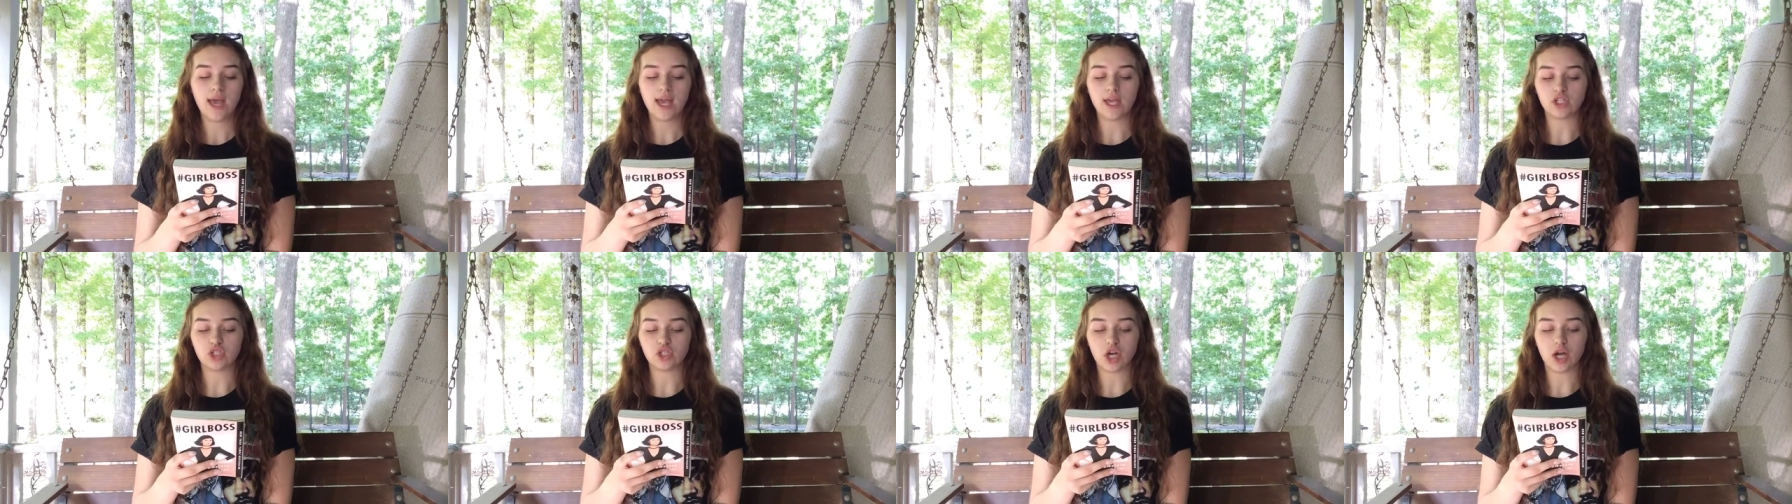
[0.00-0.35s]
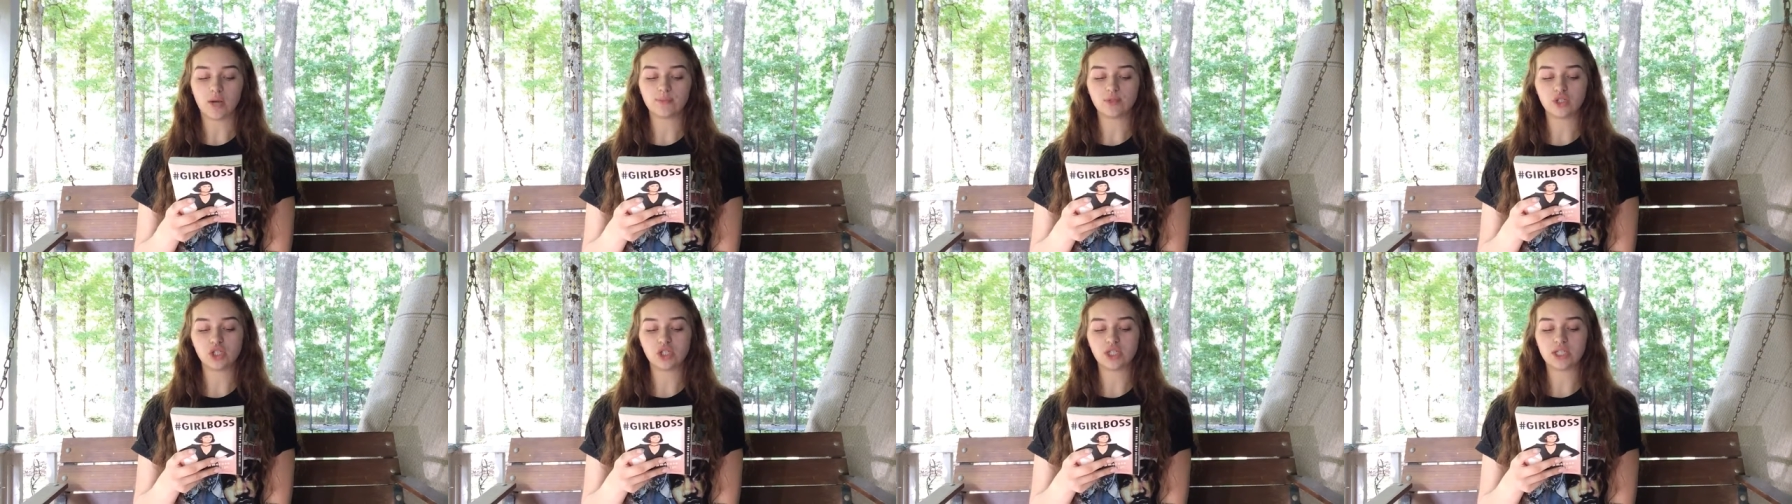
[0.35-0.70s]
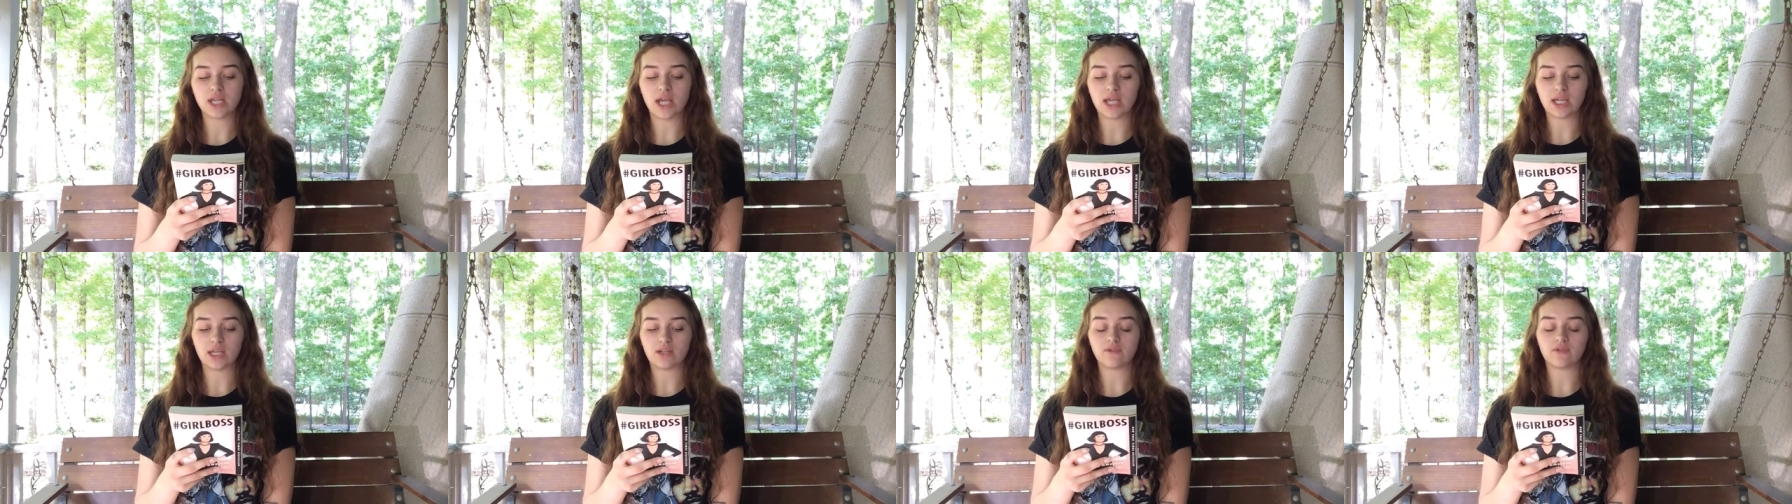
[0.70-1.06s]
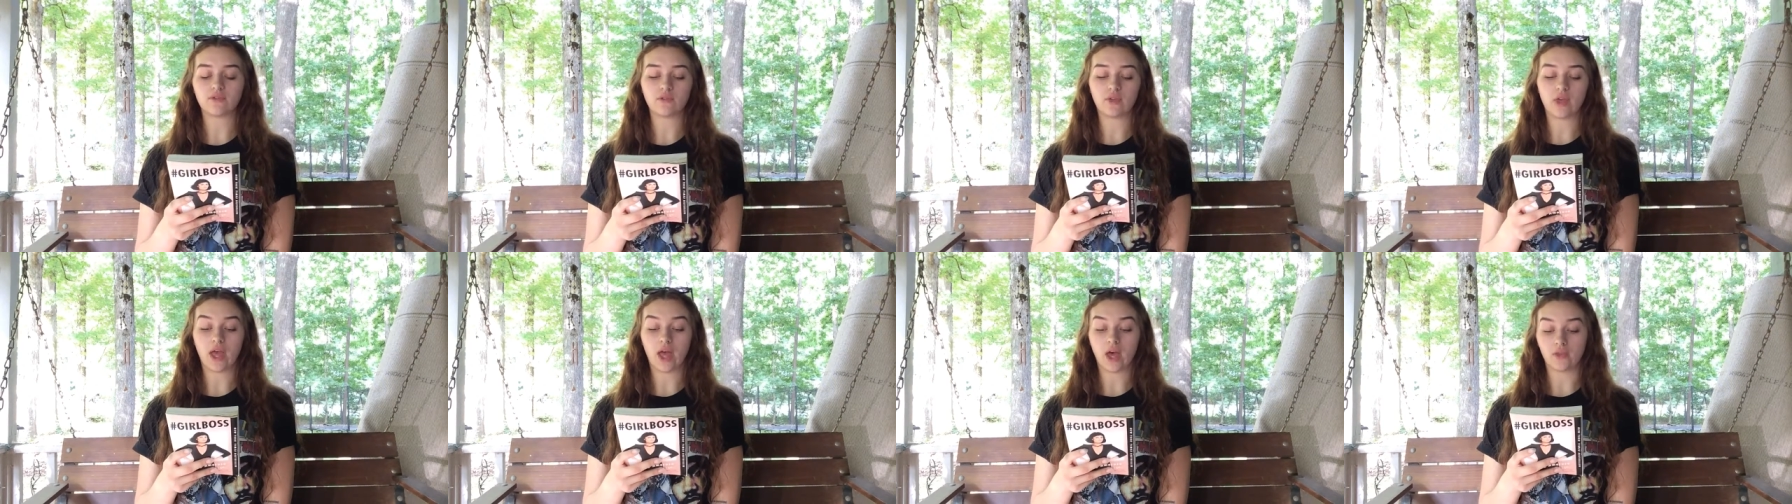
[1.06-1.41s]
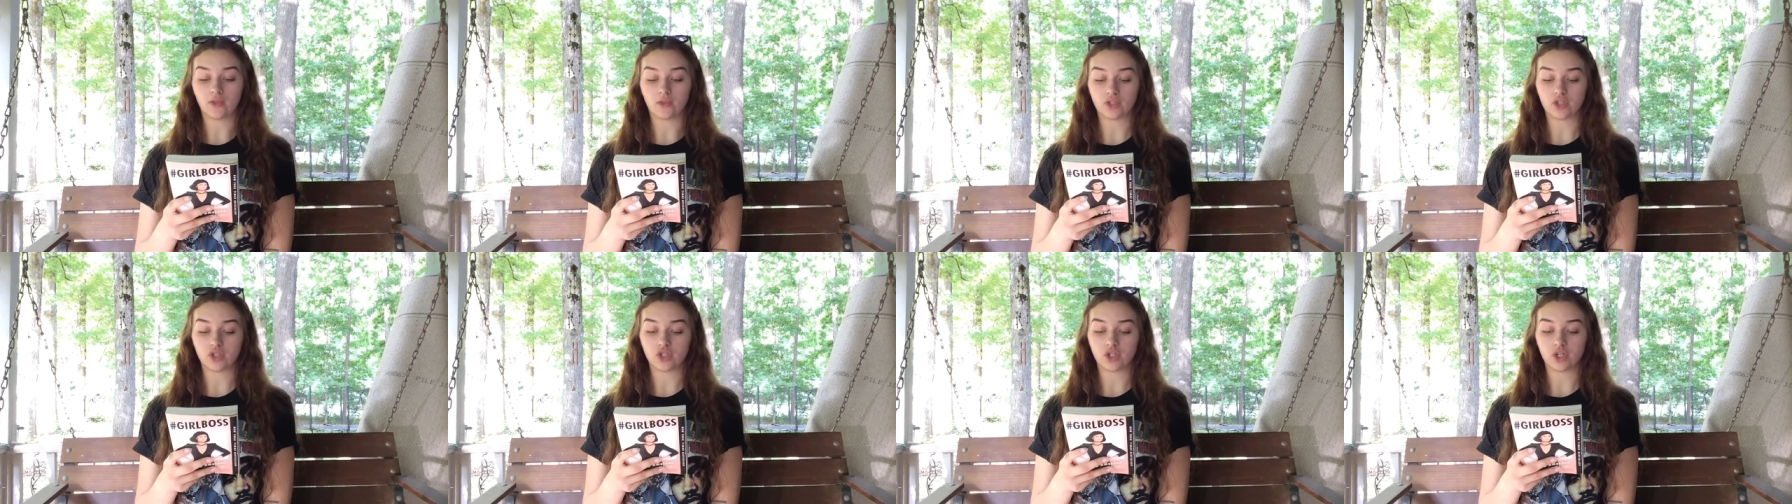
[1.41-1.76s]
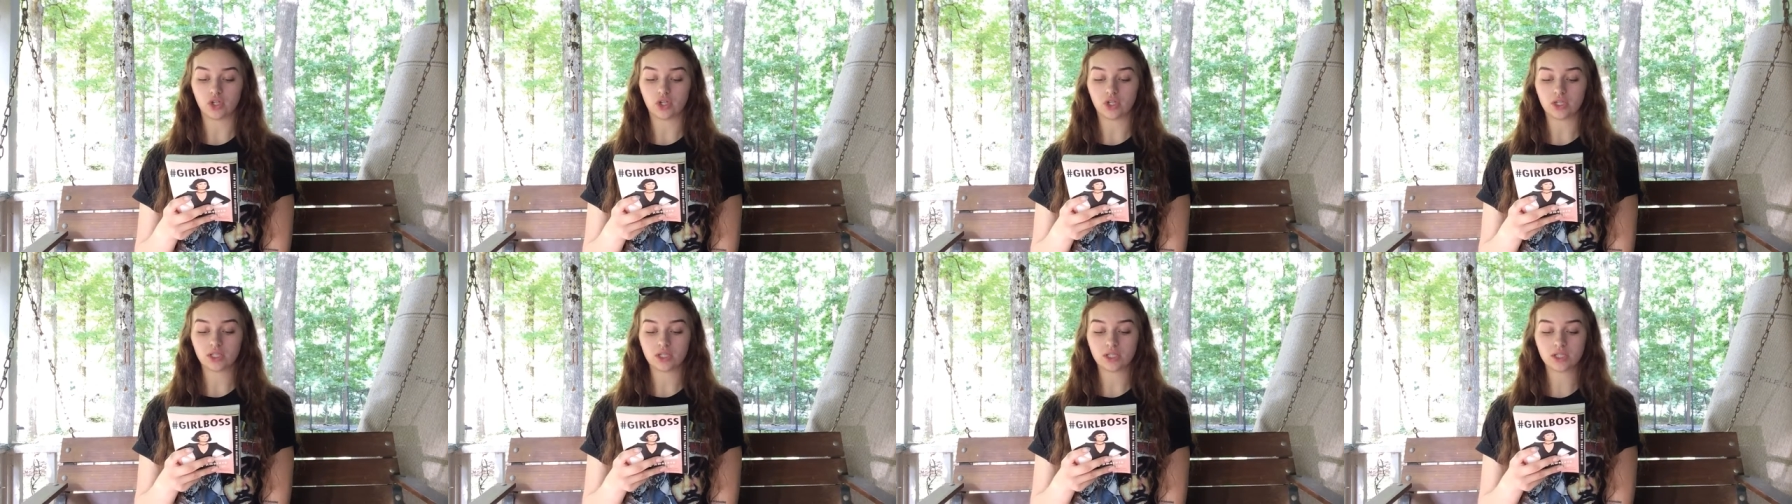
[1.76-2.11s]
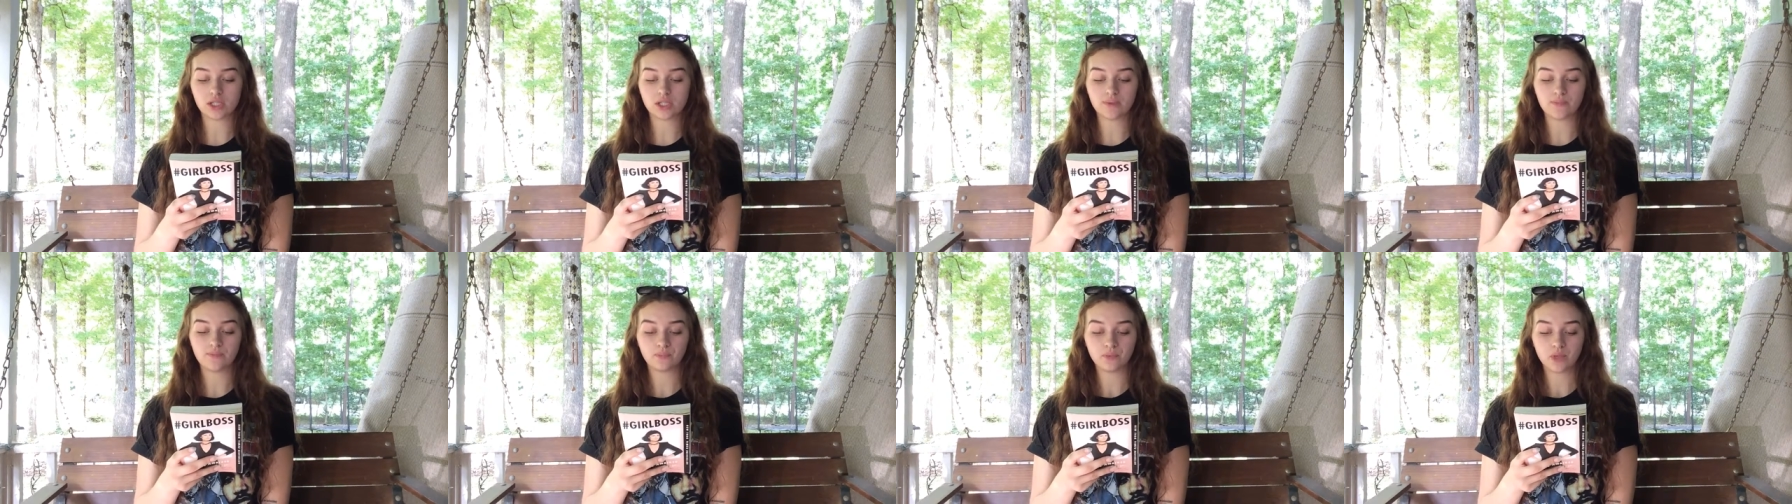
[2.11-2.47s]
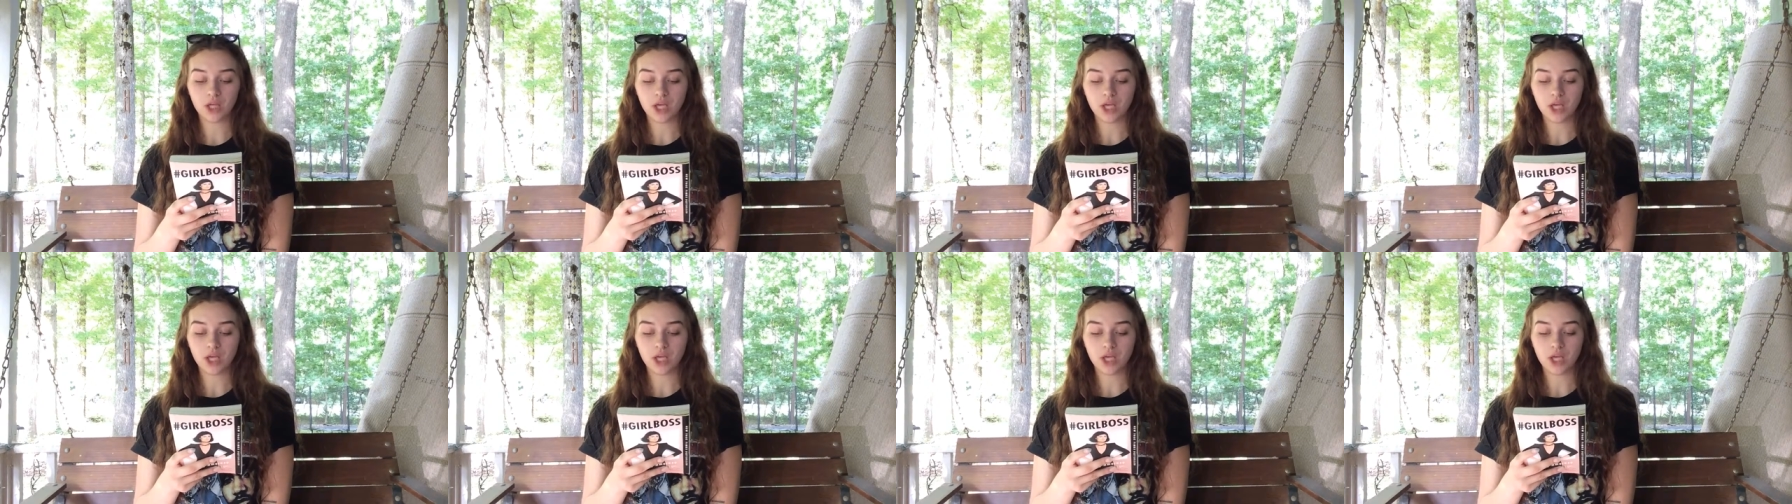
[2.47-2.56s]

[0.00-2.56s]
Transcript: a job she'd taken for the health insurance.